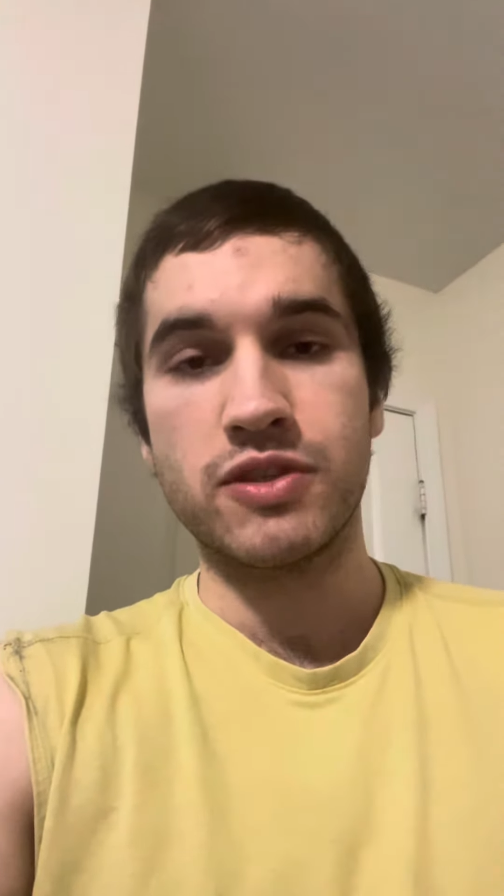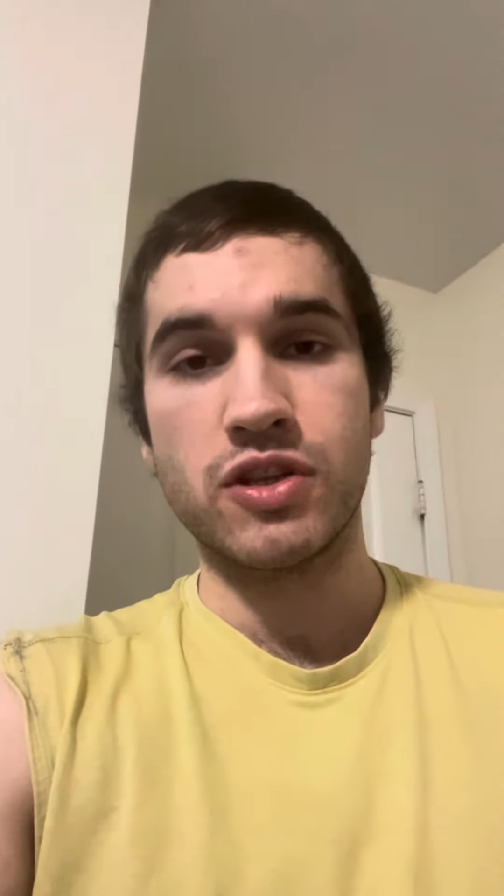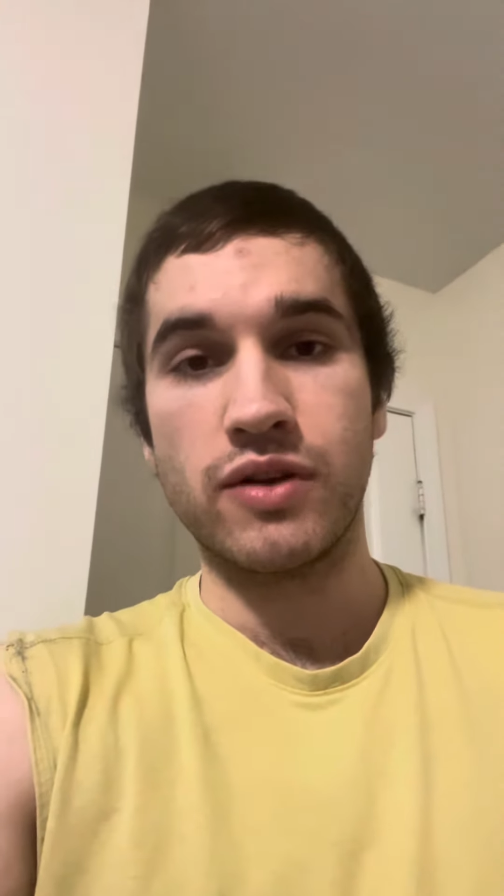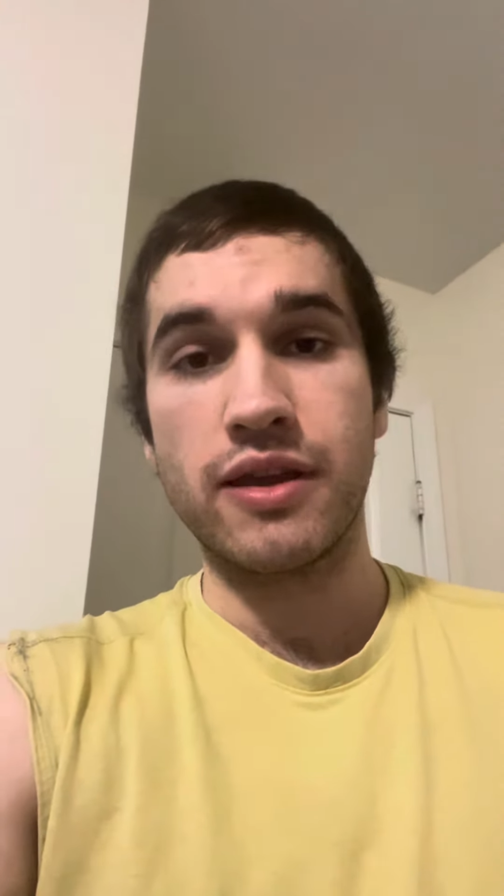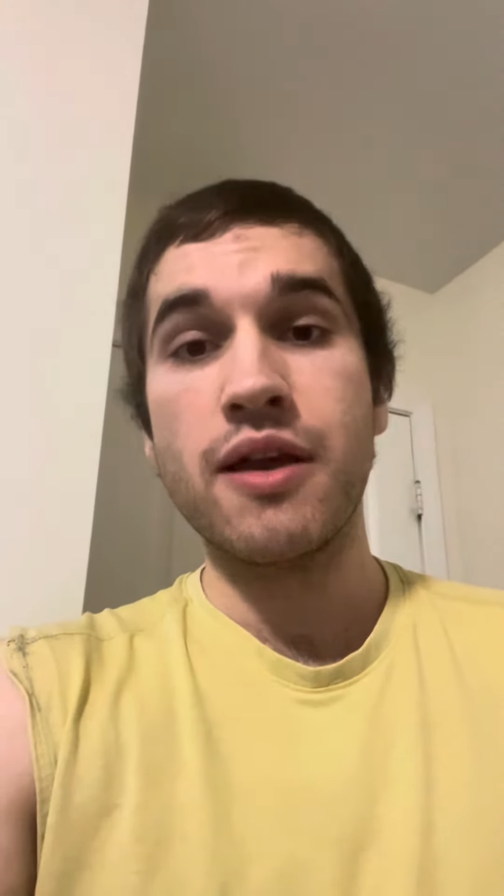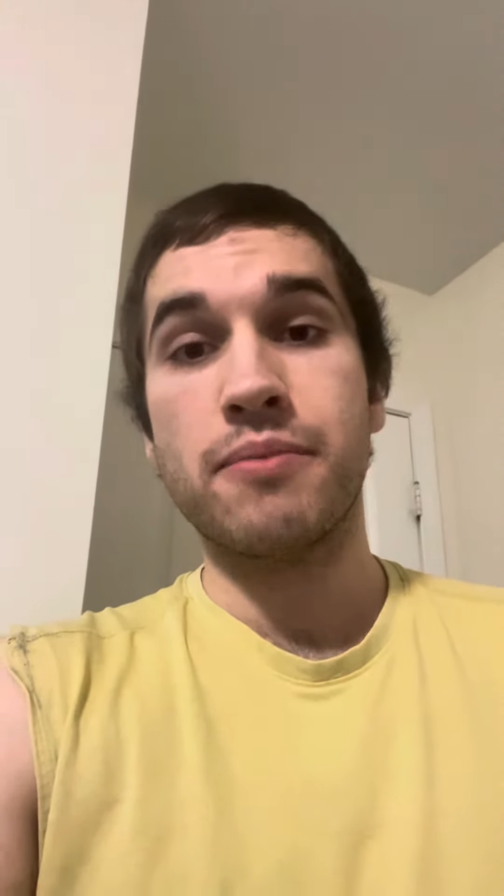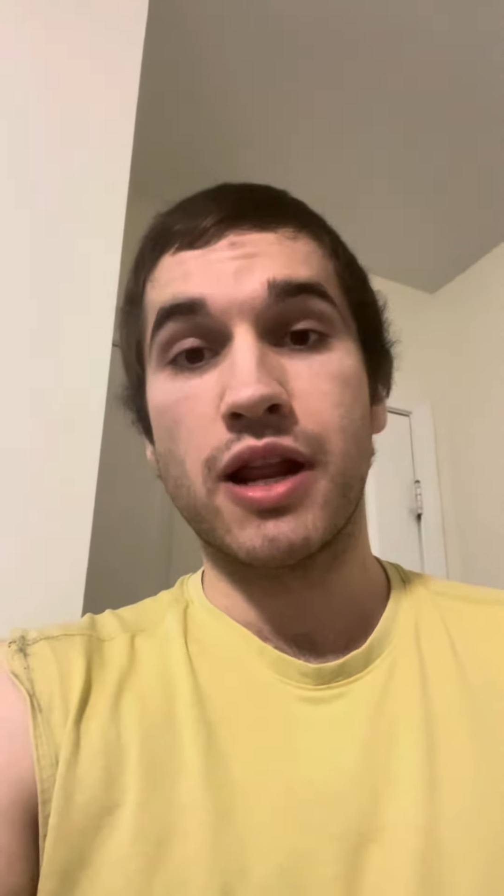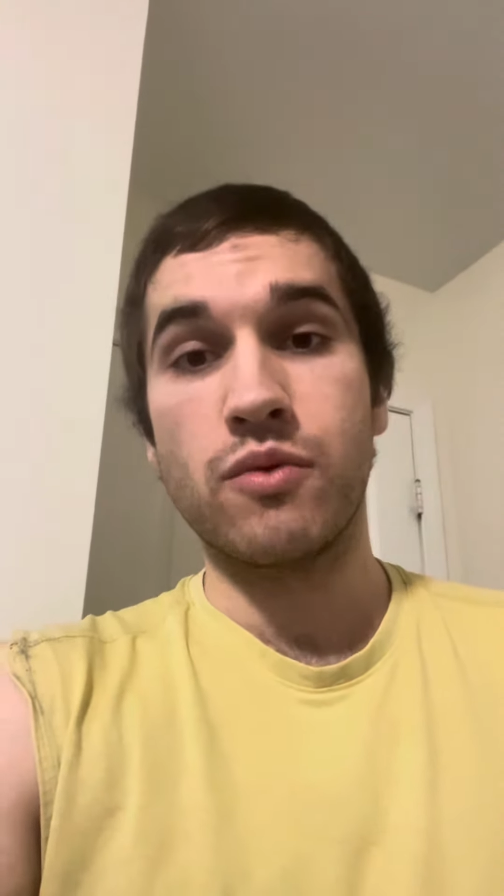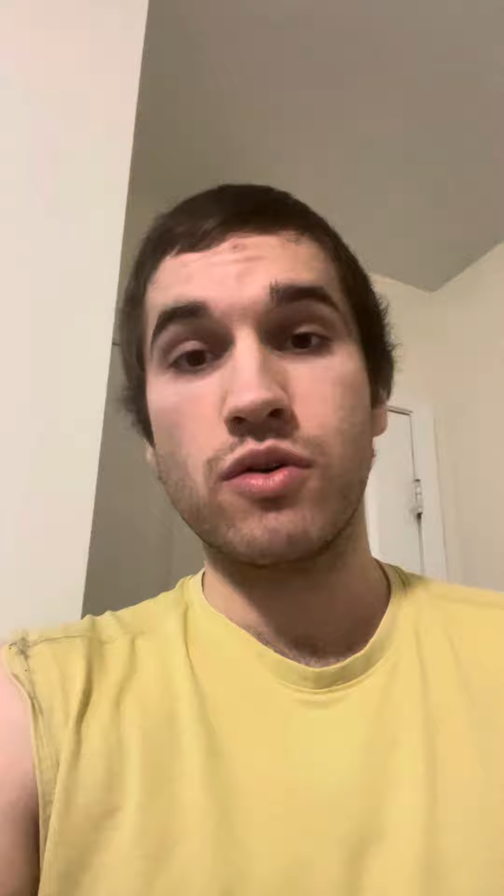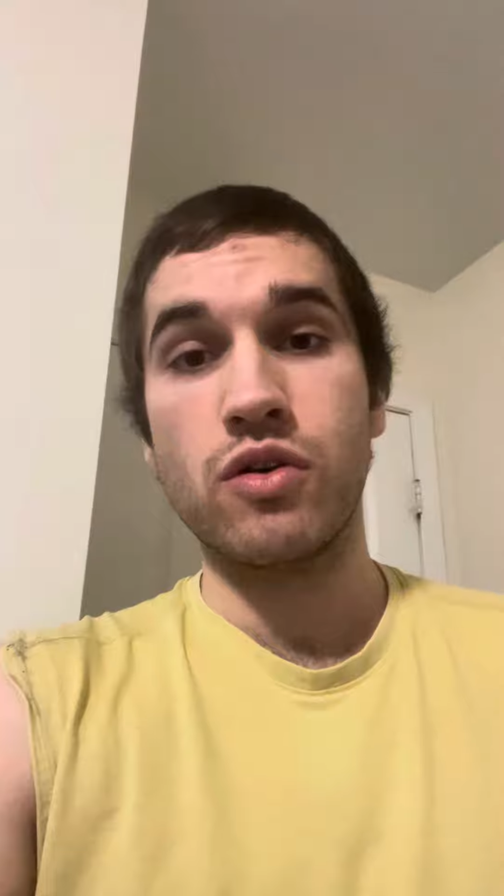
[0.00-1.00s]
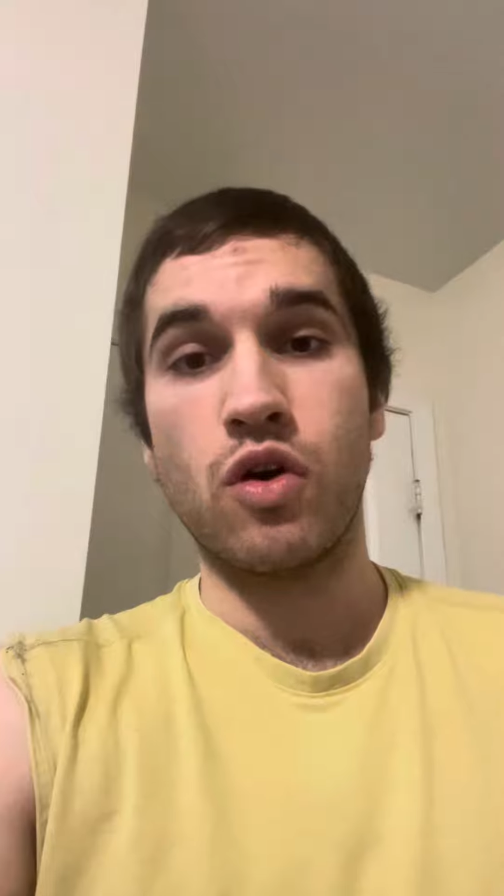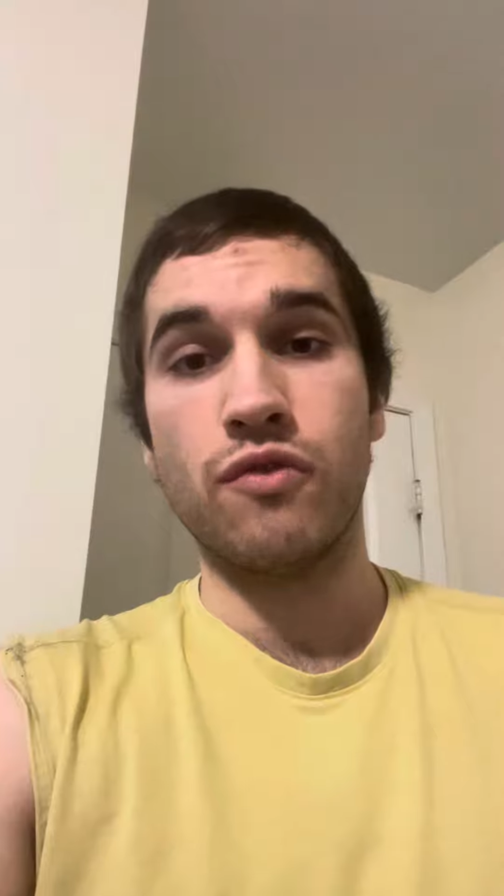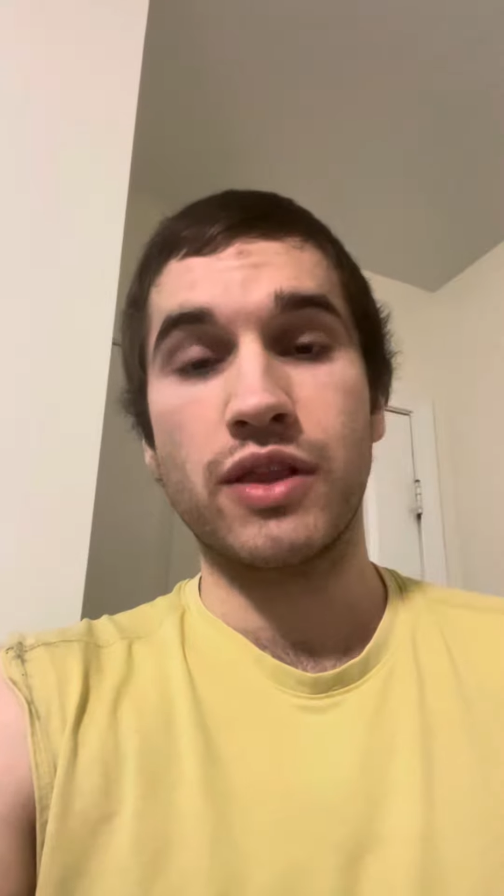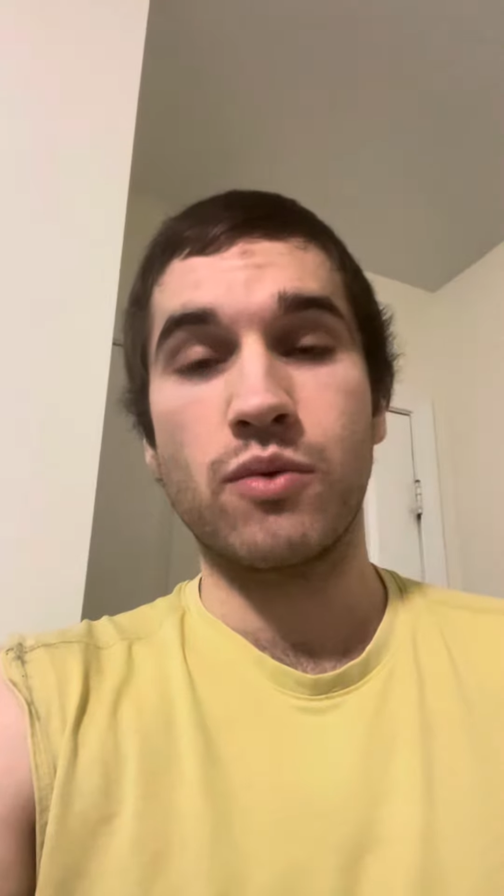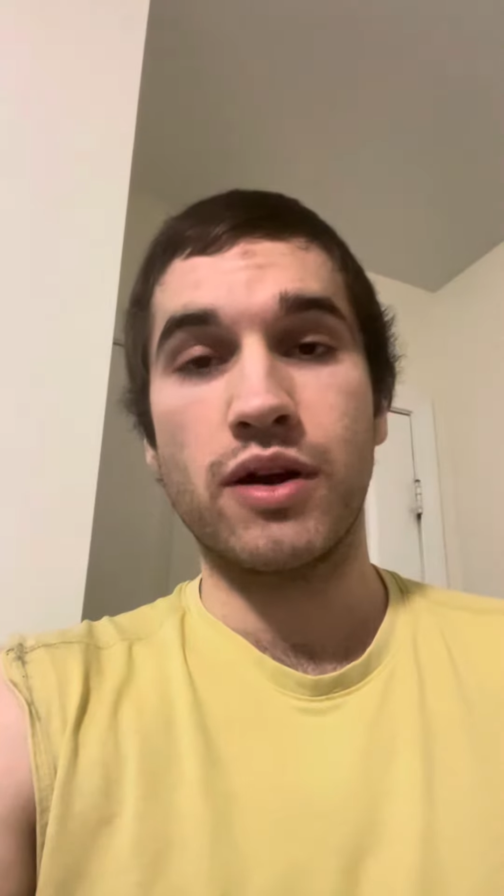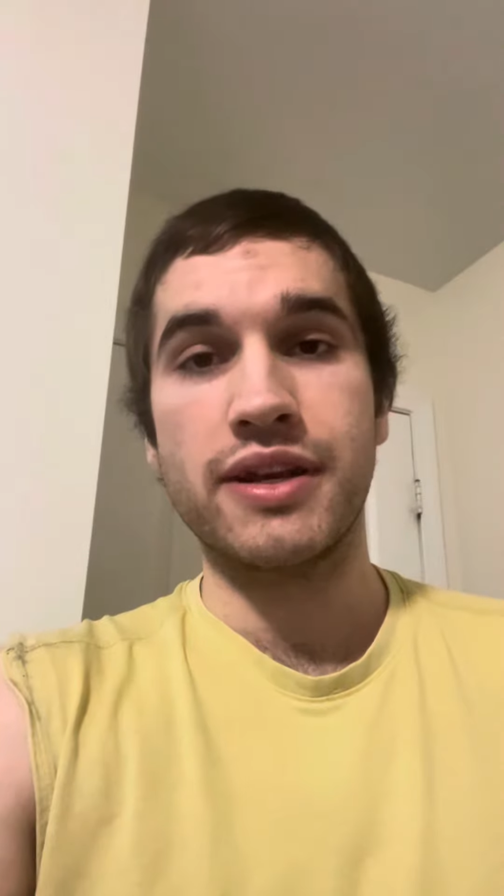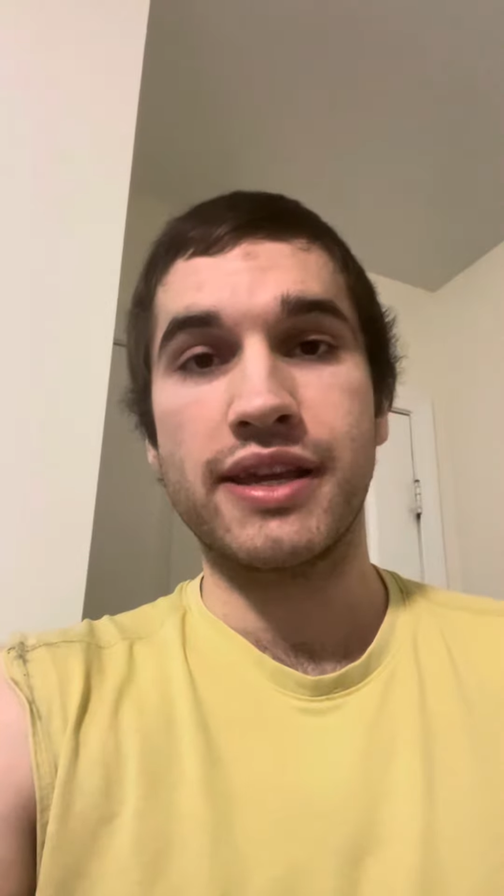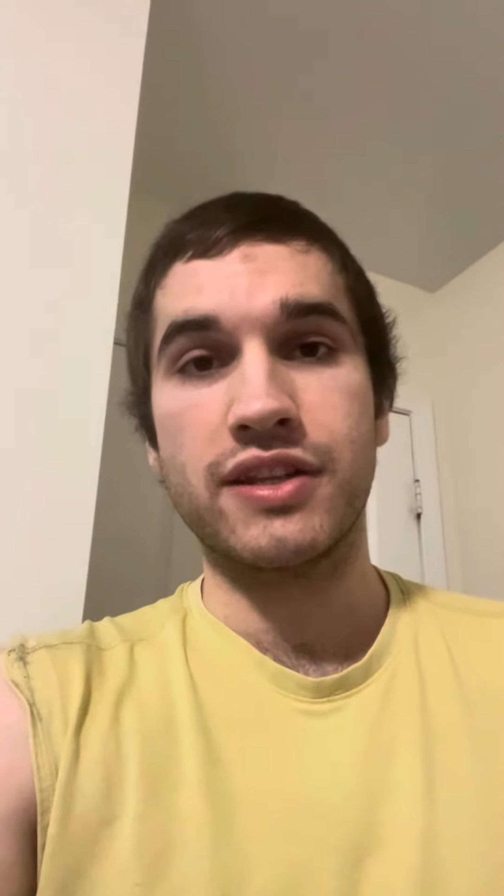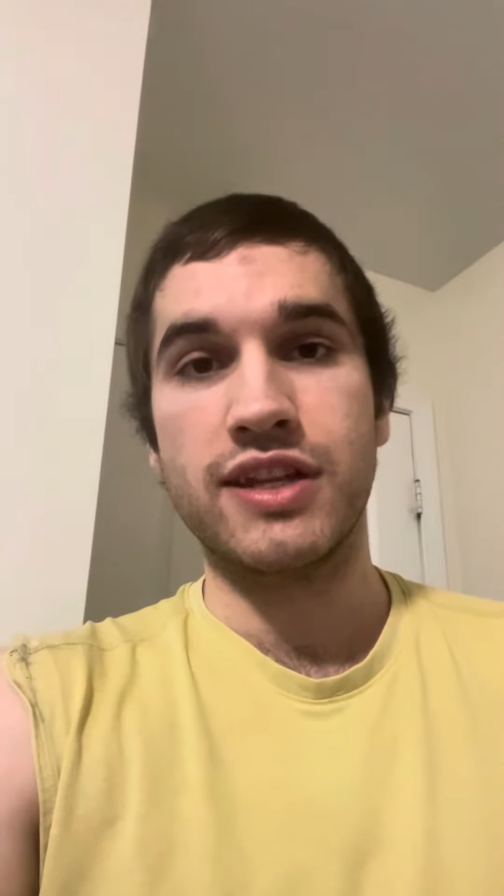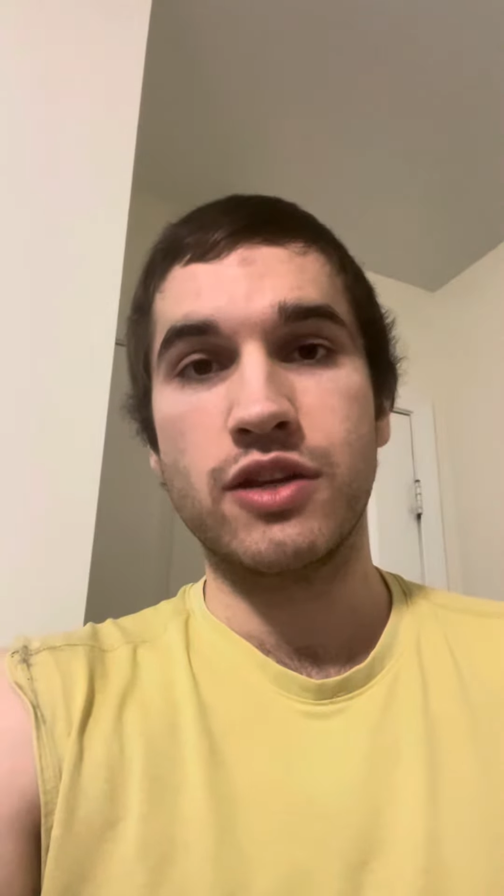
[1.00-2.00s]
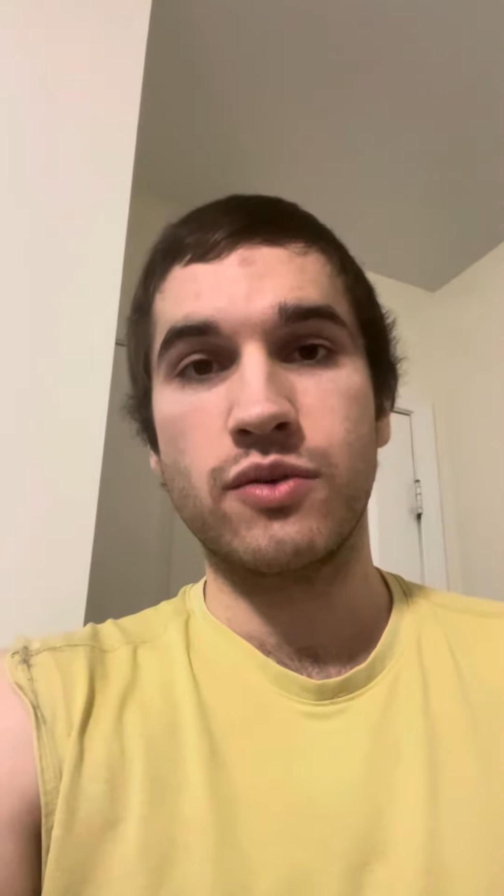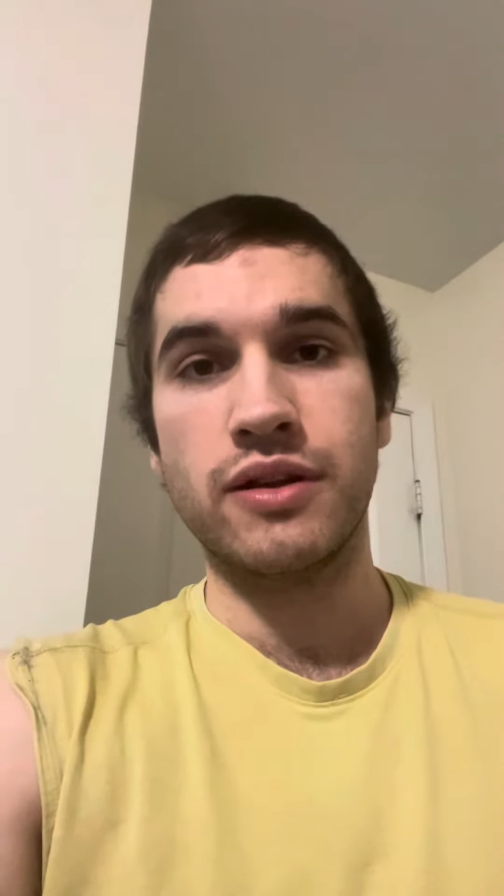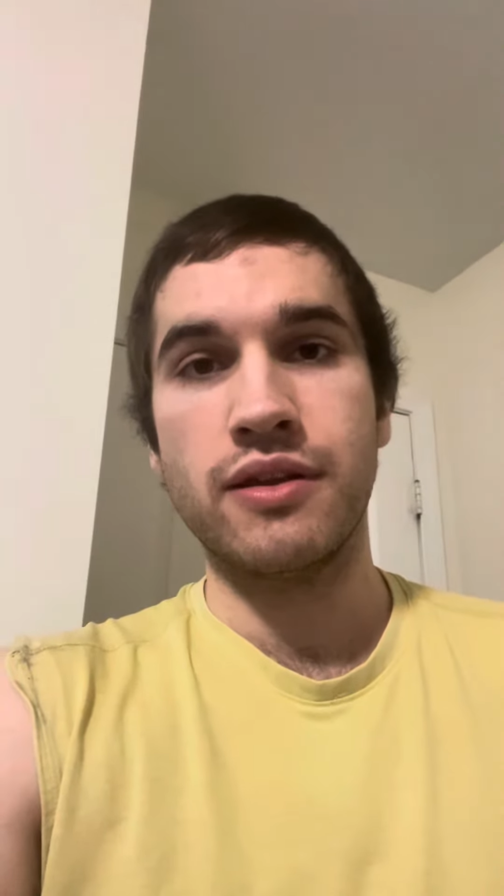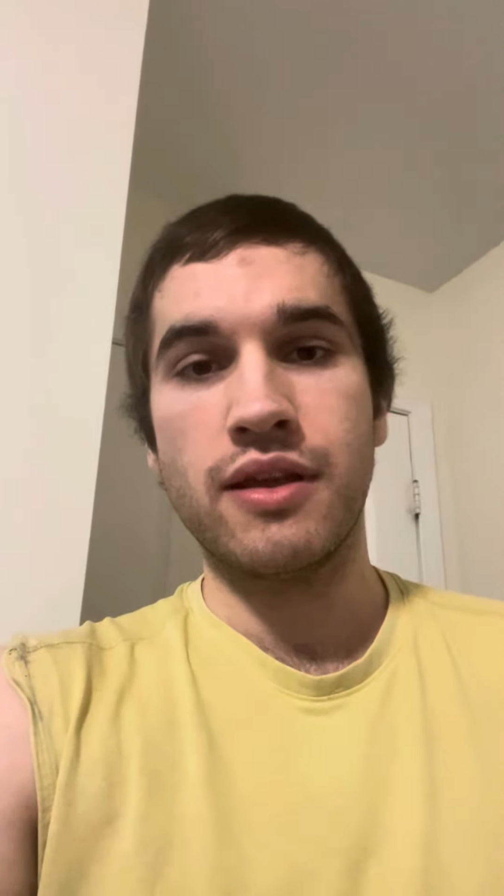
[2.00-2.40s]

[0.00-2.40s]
So like, but I will hopefully one day continue it.